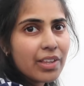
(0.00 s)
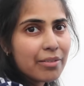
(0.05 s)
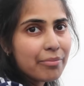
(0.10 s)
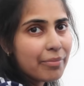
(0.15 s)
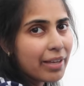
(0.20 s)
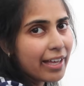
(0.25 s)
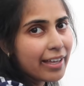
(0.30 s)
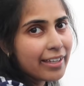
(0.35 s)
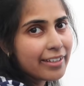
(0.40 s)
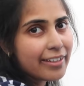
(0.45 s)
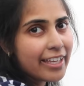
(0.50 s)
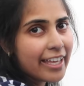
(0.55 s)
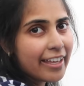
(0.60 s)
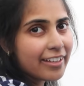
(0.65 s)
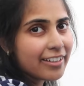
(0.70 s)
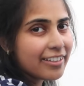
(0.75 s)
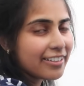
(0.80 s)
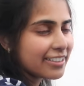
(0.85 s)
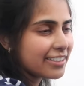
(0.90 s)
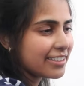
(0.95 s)
Matt had a
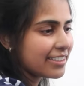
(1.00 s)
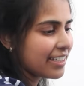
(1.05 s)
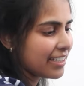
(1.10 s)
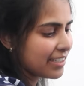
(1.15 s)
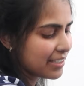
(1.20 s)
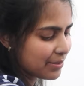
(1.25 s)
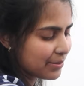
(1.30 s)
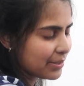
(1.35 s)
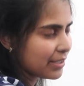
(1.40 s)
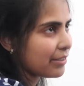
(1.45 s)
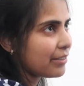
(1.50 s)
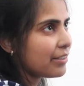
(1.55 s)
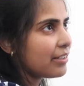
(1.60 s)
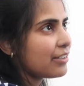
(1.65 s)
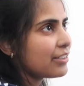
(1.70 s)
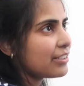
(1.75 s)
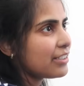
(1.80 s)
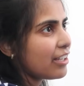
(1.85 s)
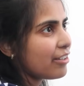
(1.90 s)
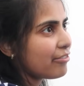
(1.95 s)
haircut today as well.
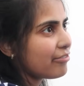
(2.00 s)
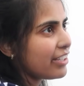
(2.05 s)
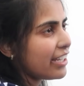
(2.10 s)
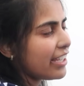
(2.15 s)
It looked